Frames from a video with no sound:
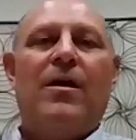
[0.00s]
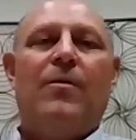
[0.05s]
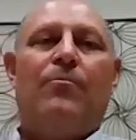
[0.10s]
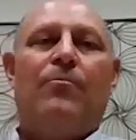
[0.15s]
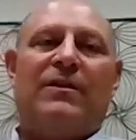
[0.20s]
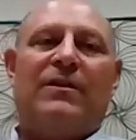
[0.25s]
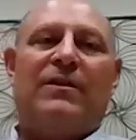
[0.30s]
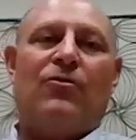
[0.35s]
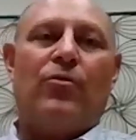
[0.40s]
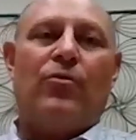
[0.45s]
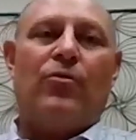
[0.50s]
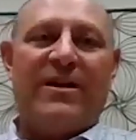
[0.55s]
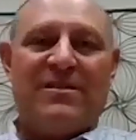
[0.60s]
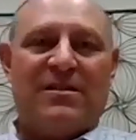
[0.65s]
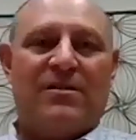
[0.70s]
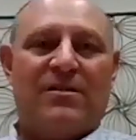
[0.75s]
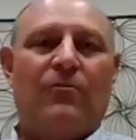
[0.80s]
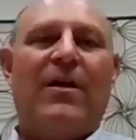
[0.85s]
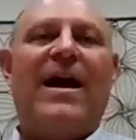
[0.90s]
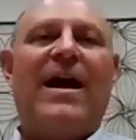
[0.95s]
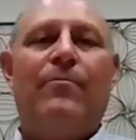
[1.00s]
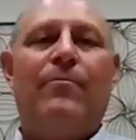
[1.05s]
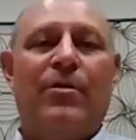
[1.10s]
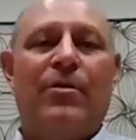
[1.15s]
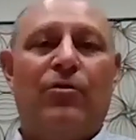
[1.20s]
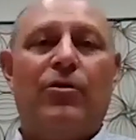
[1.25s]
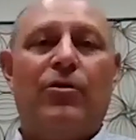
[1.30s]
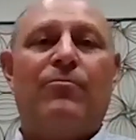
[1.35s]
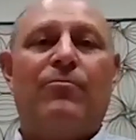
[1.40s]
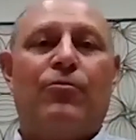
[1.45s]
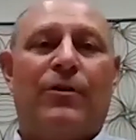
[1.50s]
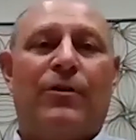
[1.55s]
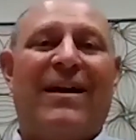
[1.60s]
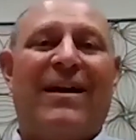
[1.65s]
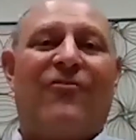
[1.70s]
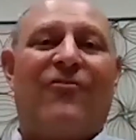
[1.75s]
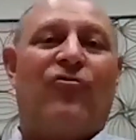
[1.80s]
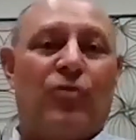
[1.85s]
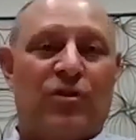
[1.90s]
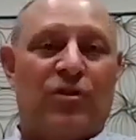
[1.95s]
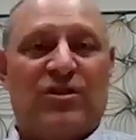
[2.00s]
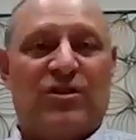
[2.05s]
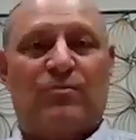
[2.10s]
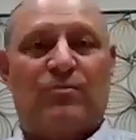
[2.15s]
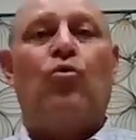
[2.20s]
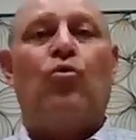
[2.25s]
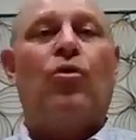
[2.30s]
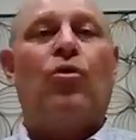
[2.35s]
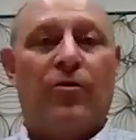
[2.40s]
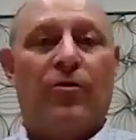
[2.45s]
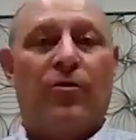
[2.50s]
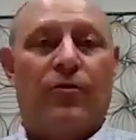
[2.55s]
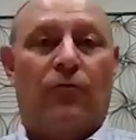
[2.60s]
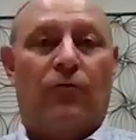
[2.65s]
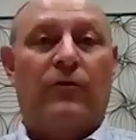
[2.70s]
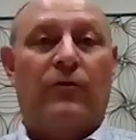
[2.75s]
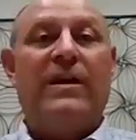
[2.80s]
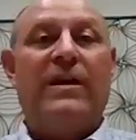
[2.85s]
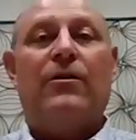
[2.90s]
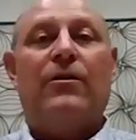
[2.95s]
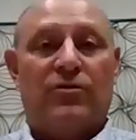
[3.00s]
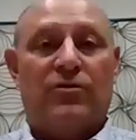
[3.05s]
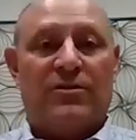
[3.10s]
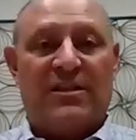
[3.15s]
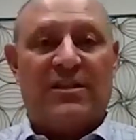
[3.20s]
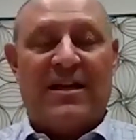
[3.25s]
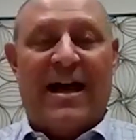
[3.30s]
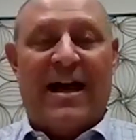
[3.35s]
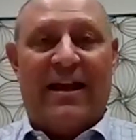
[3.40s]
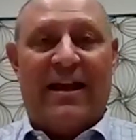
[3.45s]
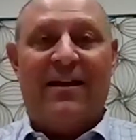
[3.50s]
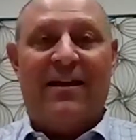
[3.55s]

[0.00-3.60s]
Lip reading: But there is the liability protection, which is more of the legal side.